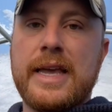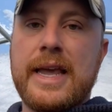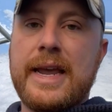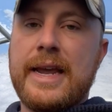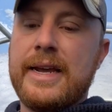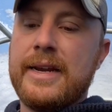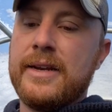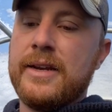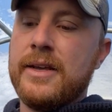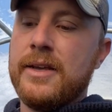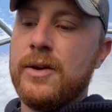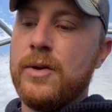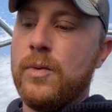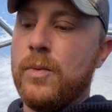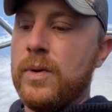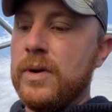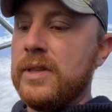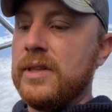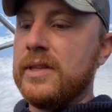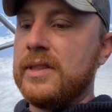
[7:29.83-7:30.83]
And
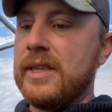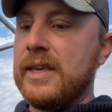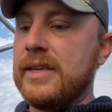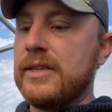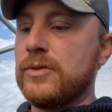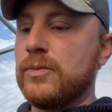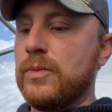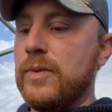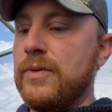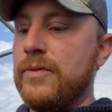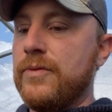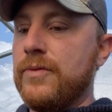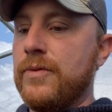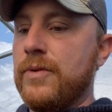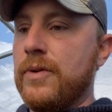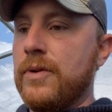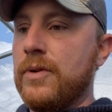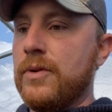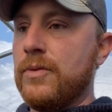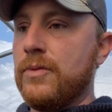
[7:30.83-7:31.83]
one of the things we've
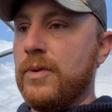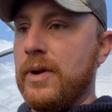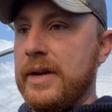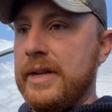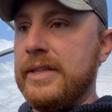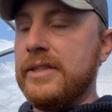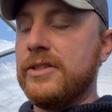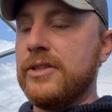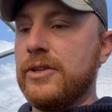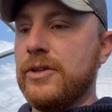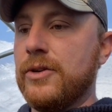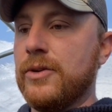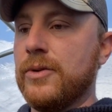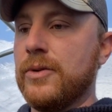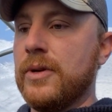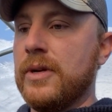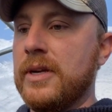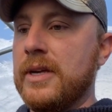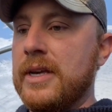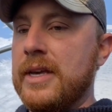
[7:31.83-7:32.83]
run into
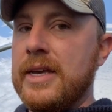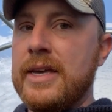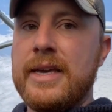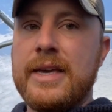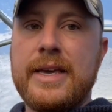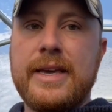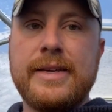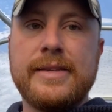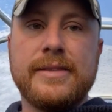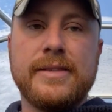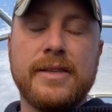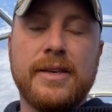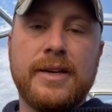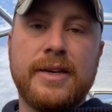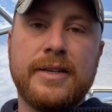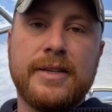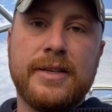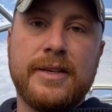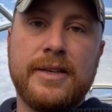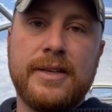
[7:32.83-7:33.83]
is
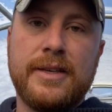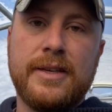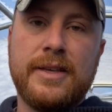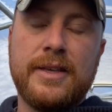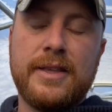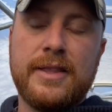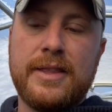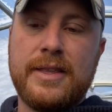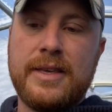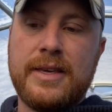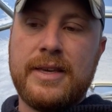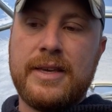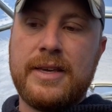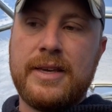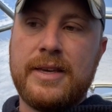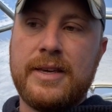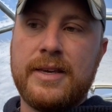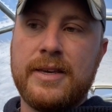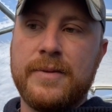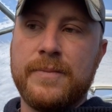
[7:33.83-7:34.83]
that
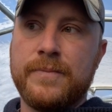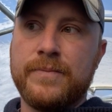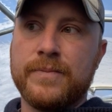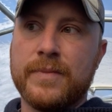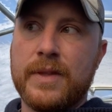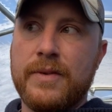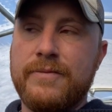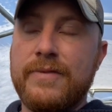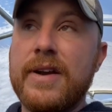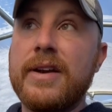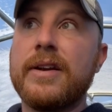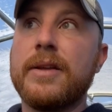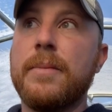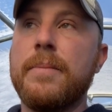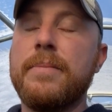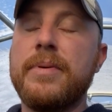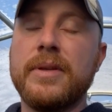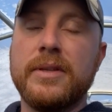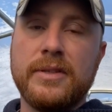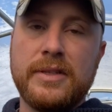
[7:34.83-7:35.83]
the
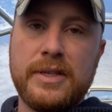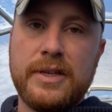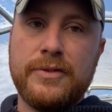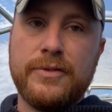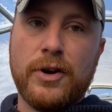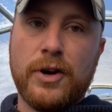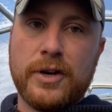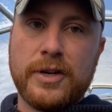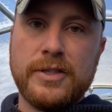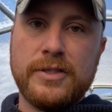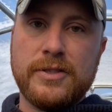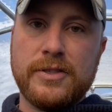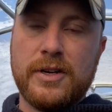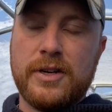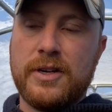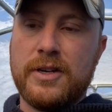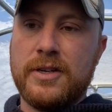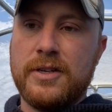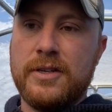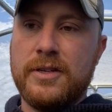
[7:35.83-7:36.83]
variability of Arkansas